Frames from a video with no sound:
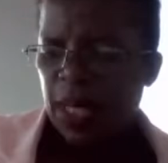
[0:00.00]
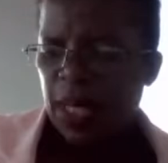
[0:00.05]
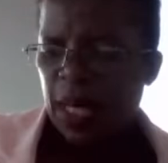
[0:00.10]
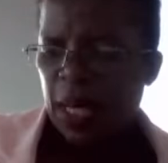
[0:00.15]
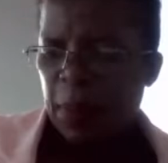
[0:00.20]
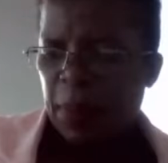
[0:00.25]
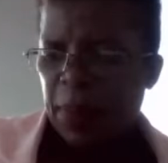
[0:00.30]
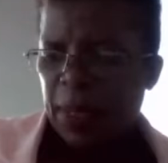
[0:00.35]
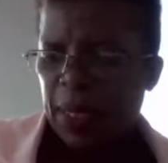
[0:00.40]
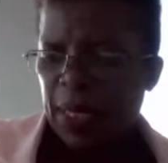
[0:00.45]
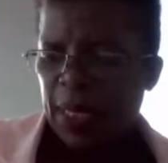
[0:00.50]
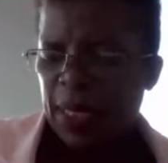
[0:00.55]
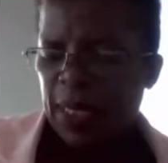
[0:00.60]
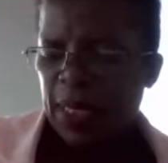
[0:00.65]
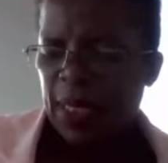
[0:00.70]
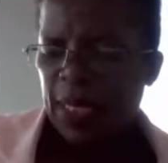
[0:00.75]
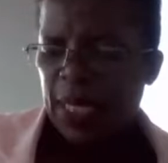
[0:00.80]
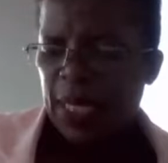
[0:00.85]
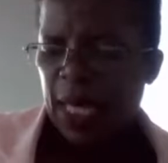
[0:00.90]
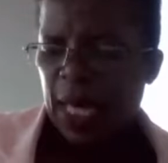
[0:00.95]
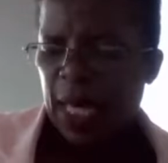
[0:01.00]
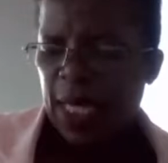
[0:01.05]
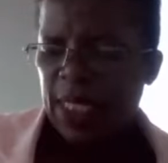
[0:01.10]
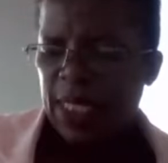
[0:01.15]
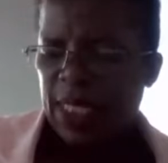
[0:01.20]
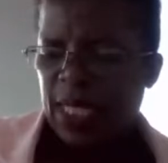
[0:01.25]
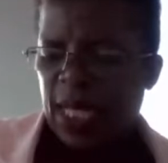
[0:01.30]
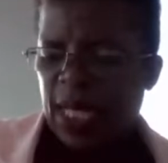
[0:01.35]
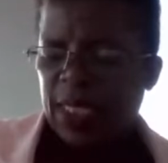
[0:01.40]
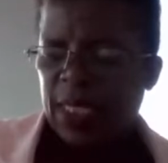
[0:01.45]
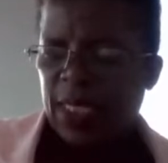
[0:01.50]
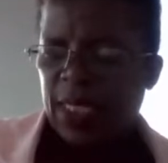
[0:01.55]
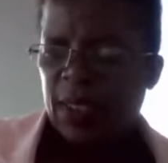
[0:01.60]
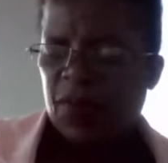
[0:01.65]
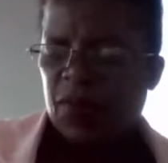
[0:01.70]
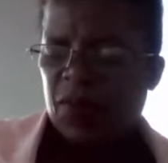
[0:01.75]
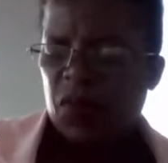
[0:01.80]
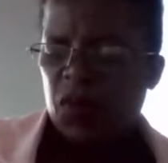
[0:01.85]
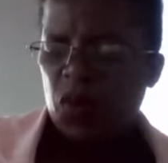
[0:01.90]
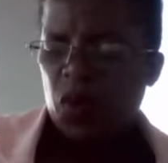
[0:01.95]
me happy here is that
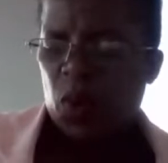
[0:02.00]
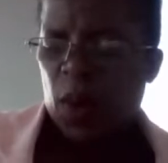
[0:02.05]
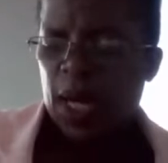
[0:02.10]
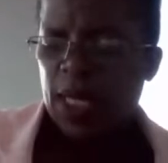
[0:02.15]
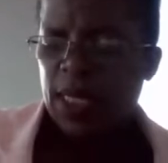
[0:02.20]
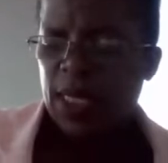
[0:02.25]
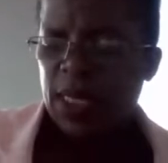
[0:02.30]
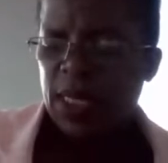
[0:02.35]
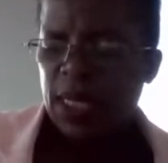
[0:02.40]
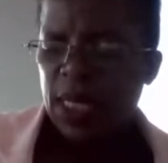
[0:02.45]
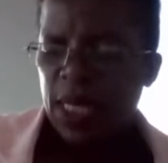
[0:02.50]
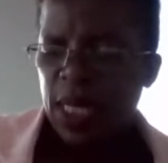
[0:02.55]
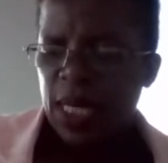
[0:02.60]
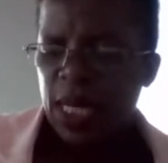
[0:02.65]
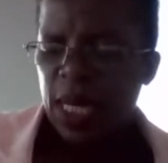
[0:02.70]
the viewers